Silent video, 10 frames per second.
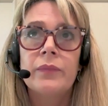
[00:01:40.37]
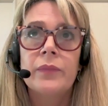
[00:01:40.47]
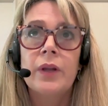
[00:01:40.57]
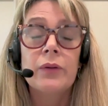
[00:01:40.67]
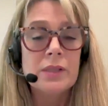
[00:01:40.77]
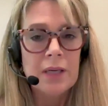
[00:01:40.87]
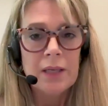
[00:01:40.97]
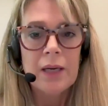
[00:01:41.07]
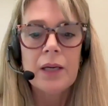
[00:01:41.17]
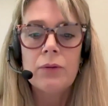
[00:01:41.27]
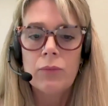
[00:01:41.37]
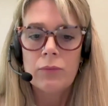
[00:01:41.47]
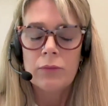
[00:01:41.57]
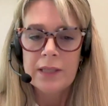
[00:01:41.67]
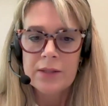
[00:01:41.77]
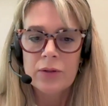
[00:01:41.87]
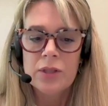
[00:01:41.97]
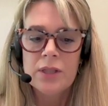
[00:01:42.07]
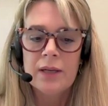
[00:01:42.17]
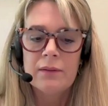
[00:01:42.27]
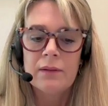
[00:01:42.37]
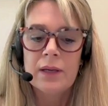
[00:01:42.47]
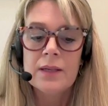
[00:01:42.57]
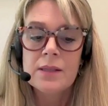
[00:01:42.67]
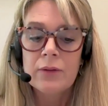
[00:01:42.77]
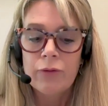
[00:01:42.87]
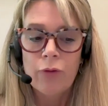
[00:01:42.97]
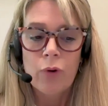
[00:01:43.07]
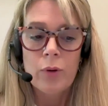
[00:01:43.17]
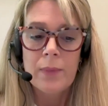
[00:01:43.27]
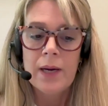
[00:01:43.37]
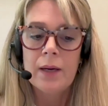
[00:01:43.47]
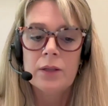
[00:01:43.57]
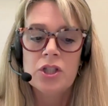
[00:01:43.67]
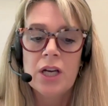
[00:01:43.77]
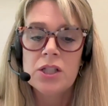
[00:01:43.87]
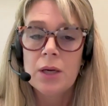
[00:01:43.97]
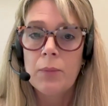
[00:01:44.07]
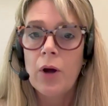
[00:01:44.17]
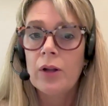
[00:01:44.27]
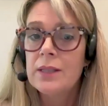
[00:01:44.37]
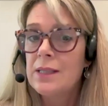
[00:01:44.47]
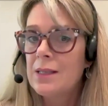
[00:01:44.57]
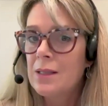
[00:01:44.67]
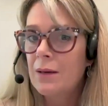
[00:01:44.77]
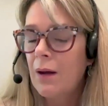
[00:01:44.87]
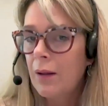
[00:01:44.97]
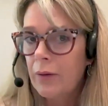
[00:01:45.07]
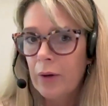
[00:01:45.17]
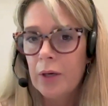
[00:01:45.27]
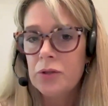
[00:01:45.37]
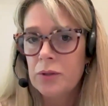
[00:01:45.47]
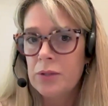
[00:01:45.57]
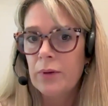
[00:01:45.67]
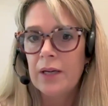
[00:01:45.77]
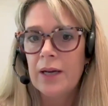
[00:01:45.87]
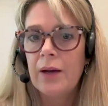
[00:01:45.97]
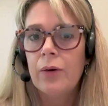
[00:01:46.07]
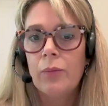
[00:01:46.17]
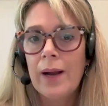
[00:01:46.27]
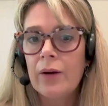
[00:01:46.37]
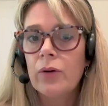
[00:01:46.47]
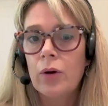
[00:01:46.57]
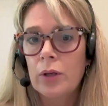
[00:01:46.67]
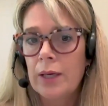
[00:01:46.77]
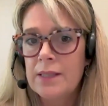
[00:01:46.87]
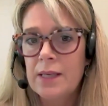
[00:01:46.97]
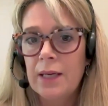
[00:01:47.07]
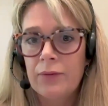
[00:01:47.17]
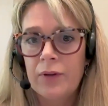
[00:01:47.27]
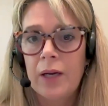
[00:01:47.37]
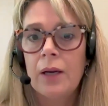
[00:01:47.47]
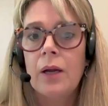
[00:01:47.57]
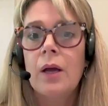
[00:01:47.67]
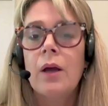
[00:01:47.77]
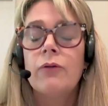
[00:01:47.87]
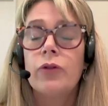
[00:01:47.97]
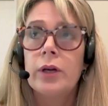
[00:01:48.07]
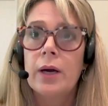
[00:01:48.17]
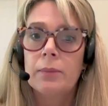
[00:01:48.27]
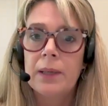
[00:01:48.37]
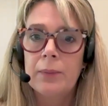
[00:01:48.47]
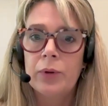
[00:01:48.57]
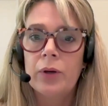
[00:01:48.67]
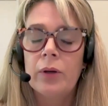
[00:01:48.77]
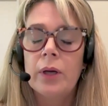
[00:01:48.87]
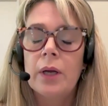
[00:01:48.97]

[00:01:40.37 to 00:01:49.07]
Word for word: there is Canadian research that is informing changing policies in other countries right now around online safety for young people.